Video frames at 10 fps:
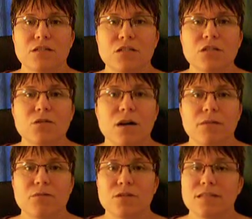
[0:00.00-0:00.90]
two
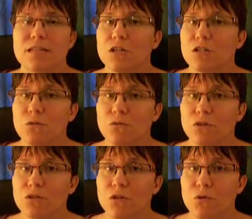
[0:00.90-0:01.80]
options that don't
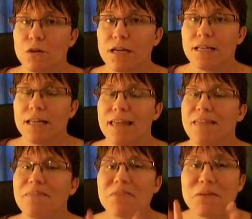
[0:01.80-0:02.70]
look so great,
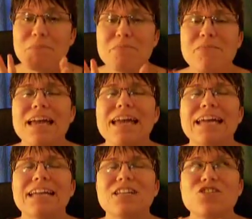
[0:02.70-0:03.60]
there
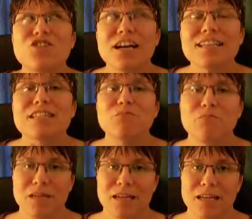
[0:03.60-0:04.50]
may just
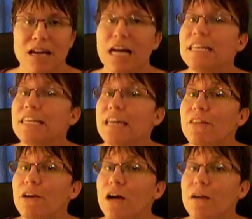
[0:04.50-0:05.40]
be
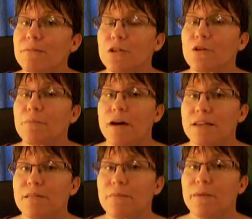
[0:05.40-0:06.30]
another option or
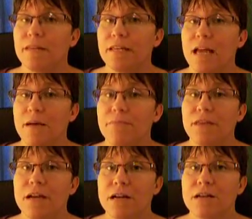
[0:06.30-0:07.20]
possibility out
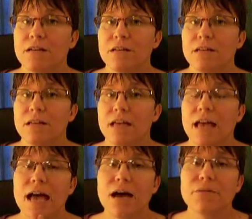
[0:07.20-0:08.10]
there.
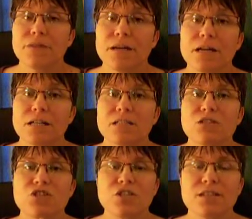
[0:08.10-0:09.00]
So
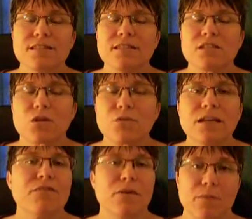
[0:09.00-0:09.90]
just don't
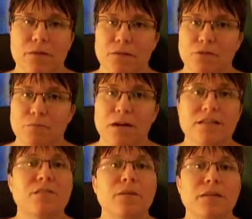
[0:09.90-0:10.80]
give up on those
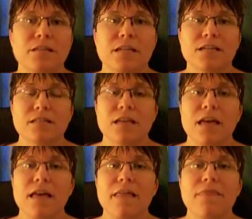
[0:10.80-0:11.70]
possibilities
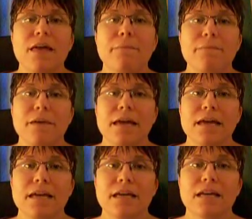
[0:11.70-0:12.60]
that may